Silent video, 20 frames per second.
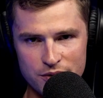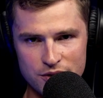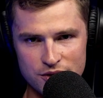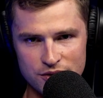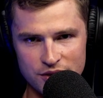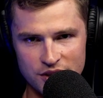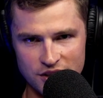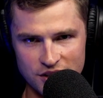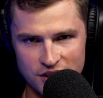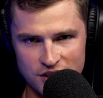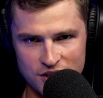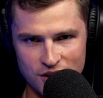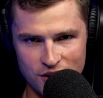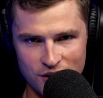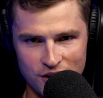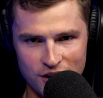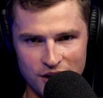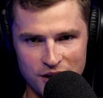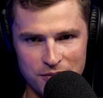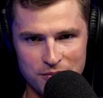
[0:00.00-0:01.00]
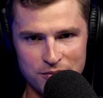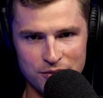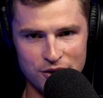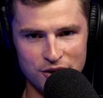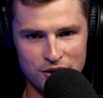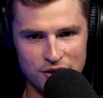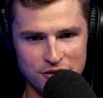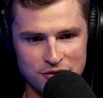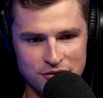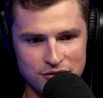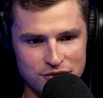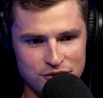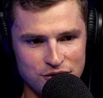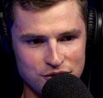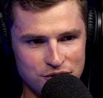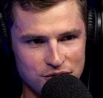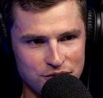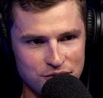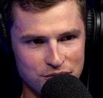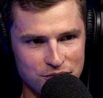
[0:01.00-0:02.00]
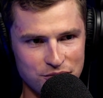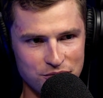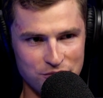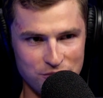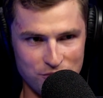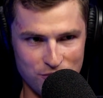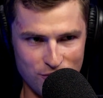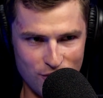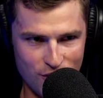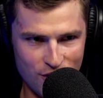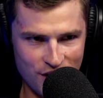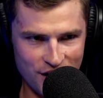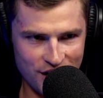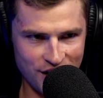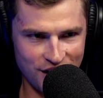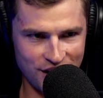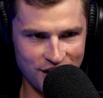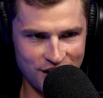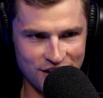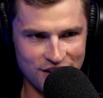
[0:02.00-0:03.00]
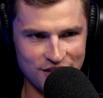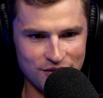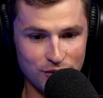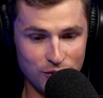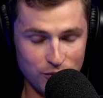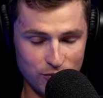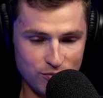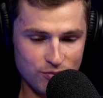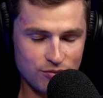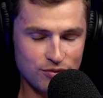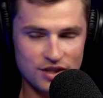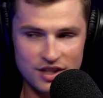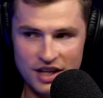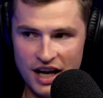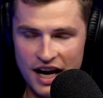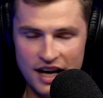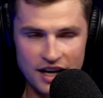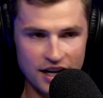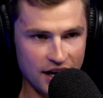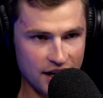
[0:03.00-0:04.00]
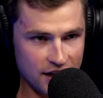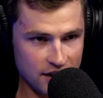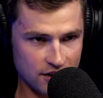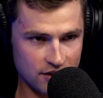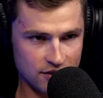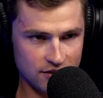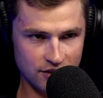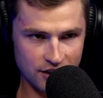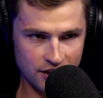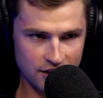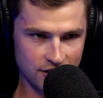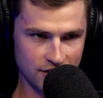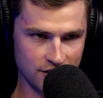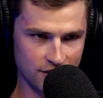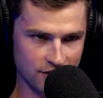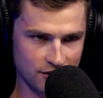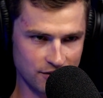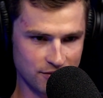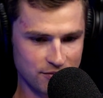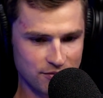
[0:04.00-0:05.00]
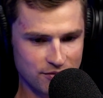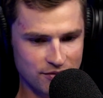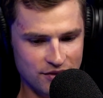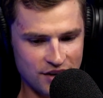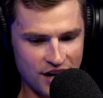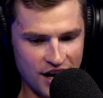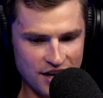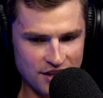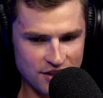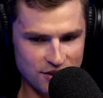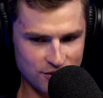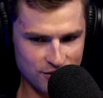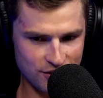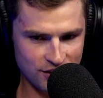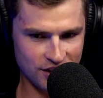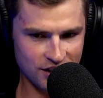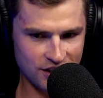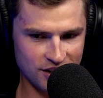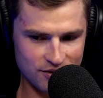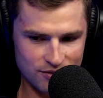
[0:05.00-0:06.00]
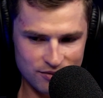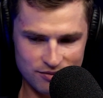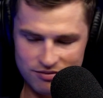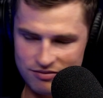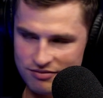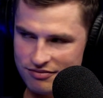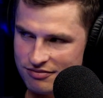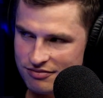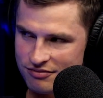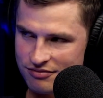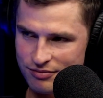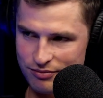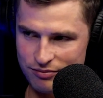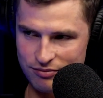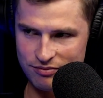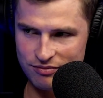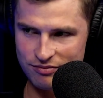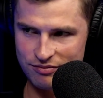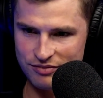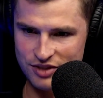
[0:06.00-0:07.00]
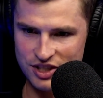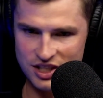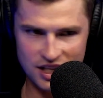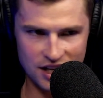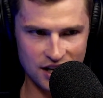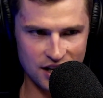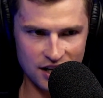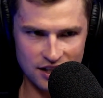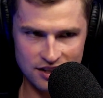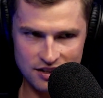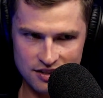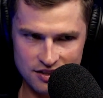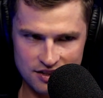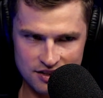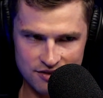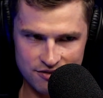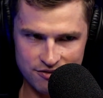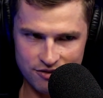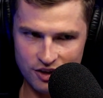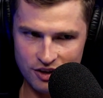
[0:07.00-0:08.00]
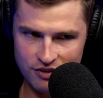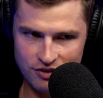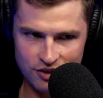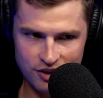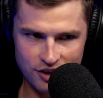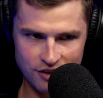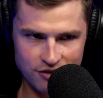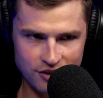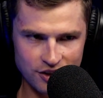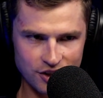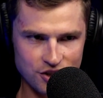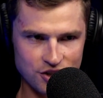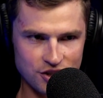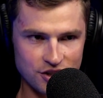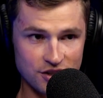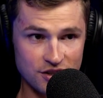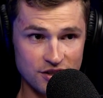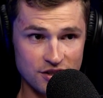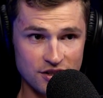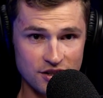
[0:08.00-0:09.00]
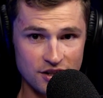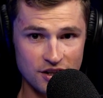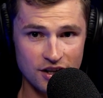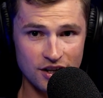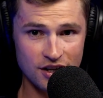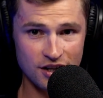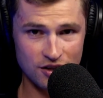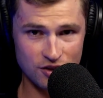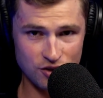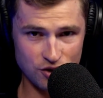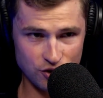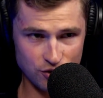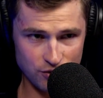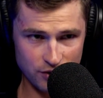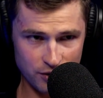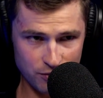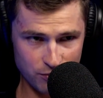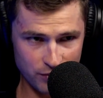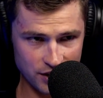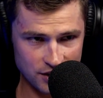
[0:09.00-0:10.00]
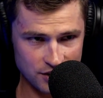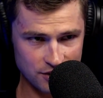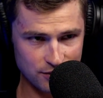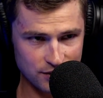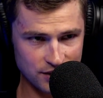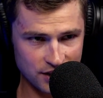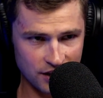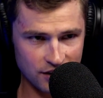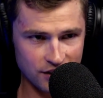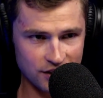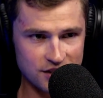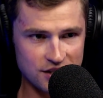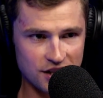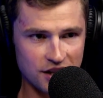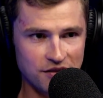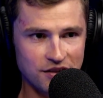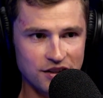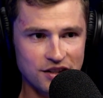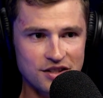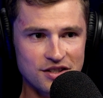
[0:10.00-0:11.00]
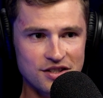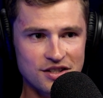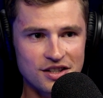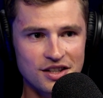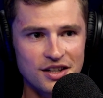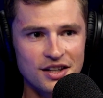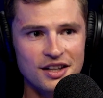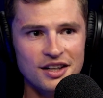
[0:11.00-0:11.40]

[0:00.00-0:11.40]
were doing at the time of riding, well, eight like you heard, 8:30 starts, 5:30 finishes. During winter with daylight savings,